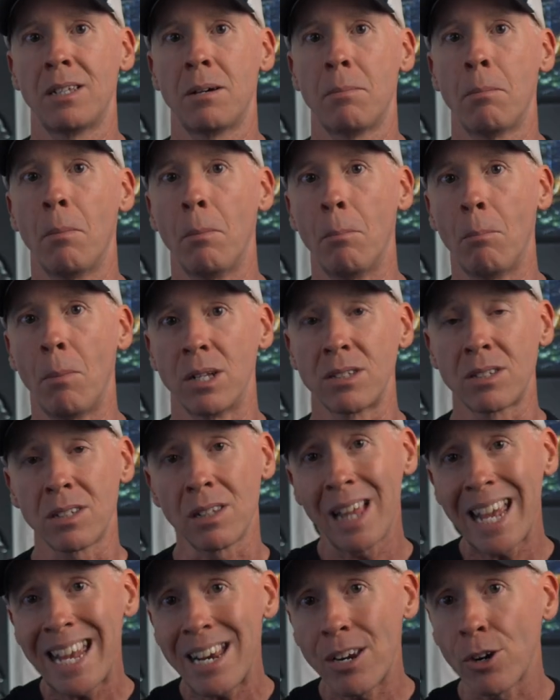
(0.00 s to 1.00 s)
them months
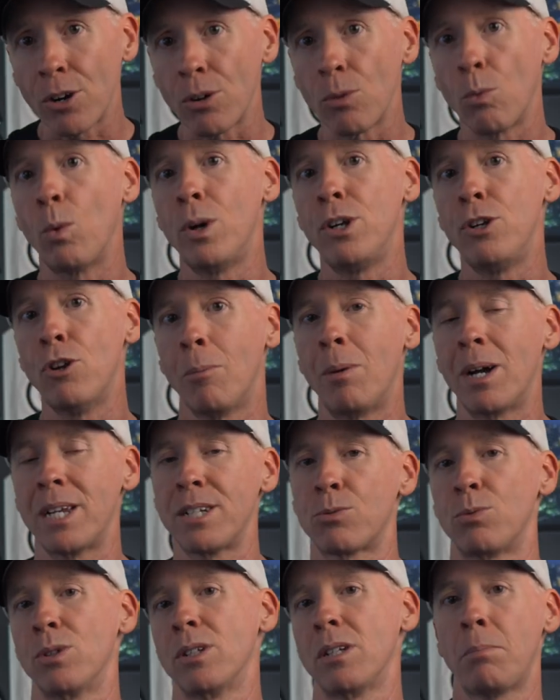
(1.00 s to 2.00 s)
later when
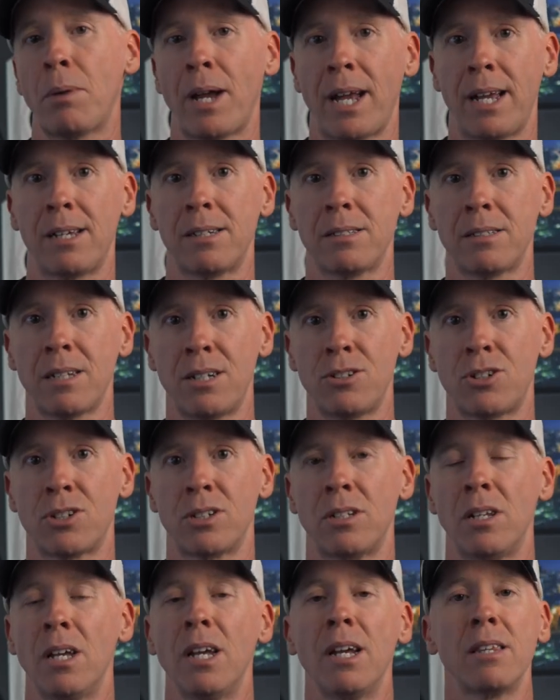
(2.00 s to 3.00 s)
nobody's really paying
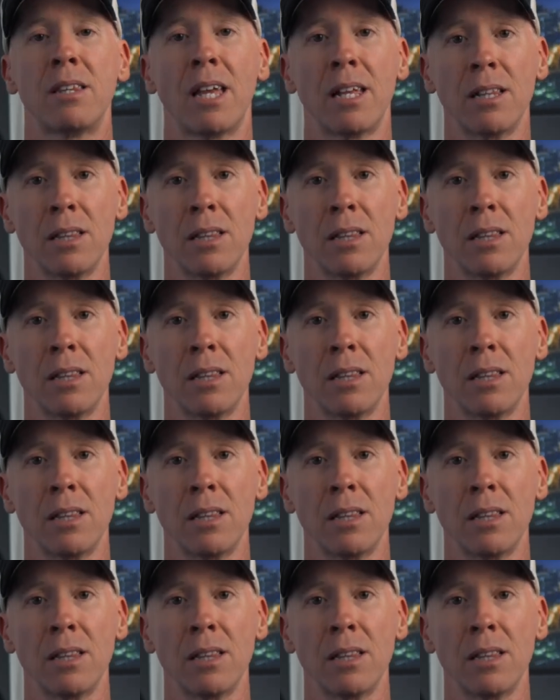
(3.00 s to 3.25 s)
attention. They